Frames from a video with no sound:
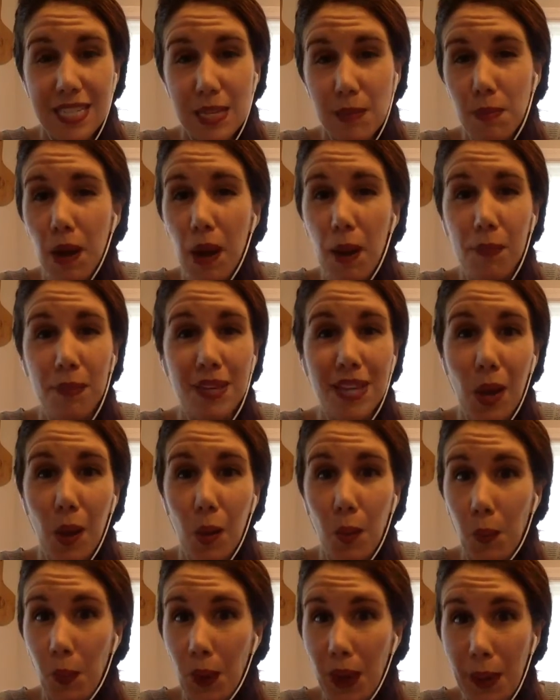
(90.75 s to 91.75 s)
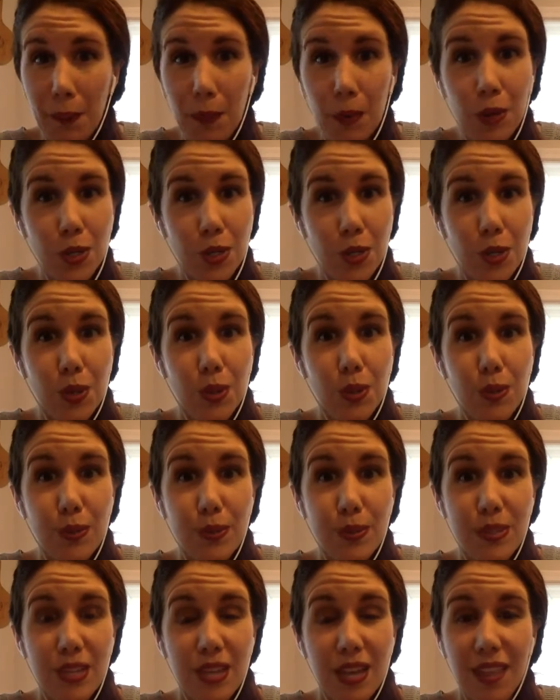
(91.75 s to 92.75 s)
They probably get way more
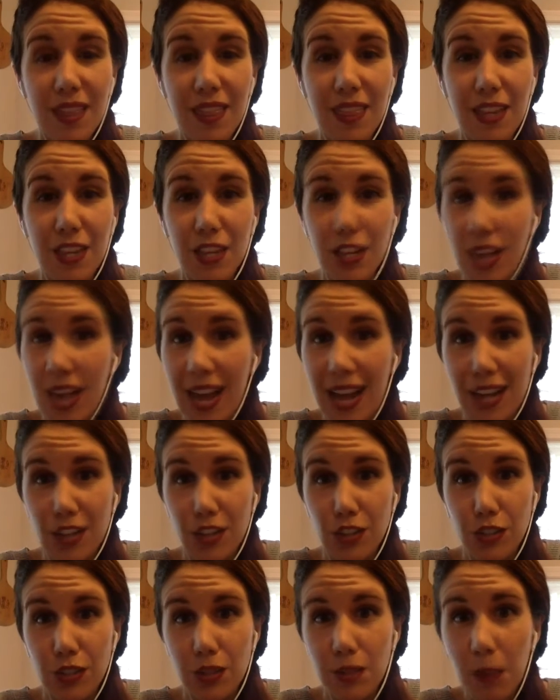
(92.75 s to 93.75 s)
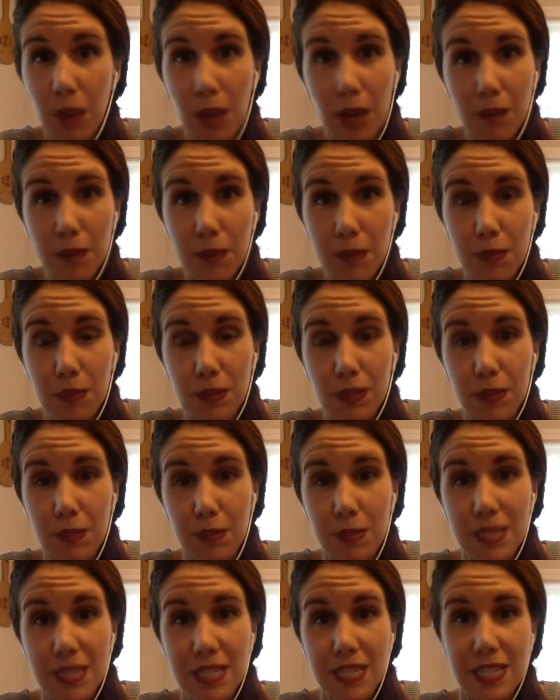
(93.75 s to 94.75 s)
no's than actually the bottom people in the
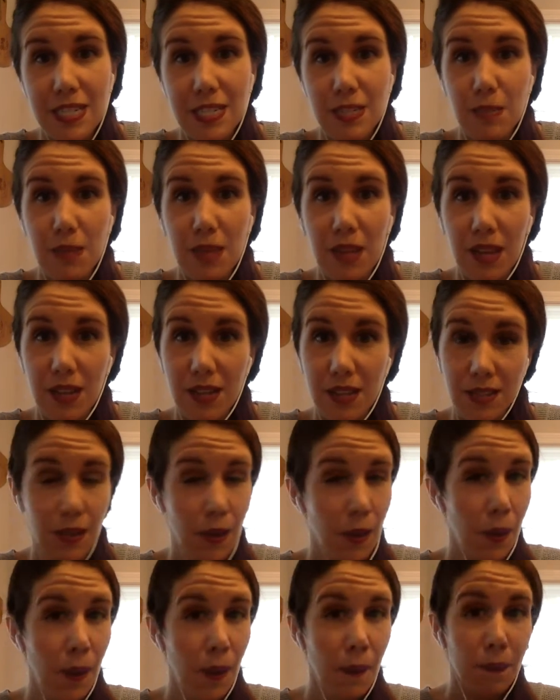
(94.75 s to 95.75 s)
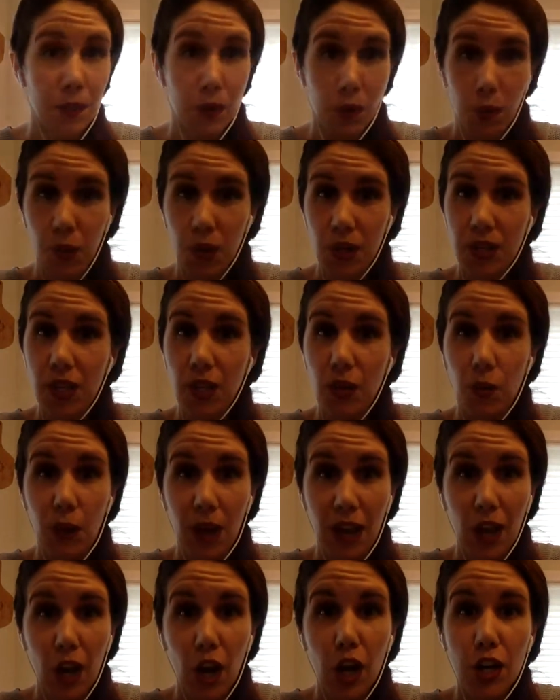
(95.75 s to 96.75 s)
business, because they're working
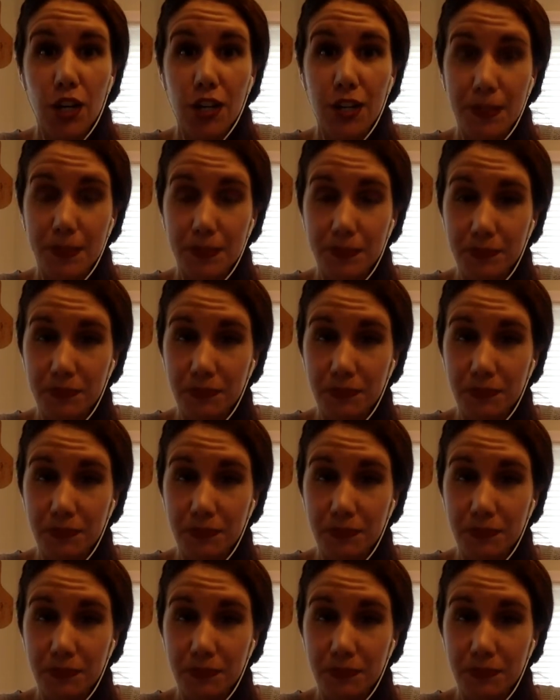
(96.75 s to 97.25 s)
way harder